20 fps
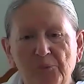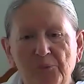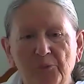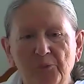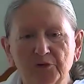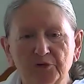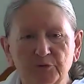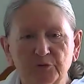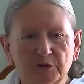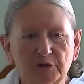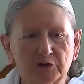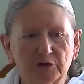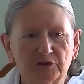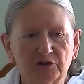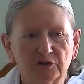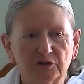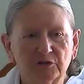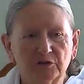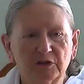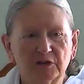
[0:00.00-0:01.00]
So we're going to
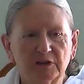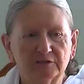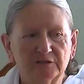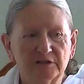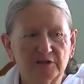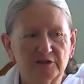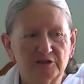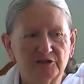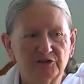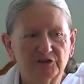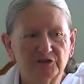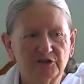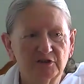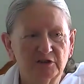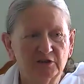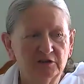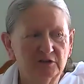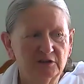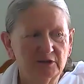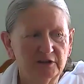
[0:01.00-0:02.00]
look at
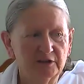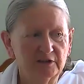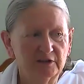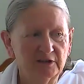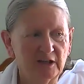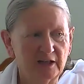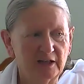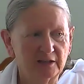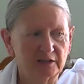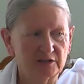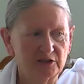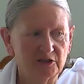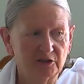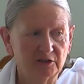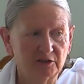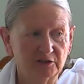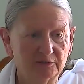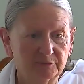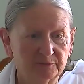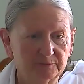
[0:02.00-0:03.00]
skill in
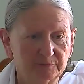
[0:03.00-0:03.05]
action.